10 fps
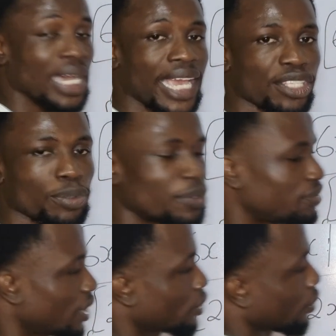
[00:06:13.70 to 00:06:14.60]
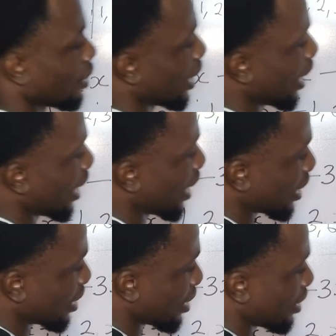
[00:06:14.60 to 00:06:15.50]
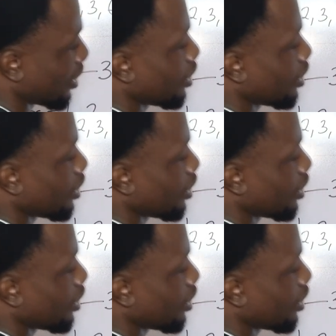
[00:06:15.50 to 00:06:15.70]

highest common factor, x.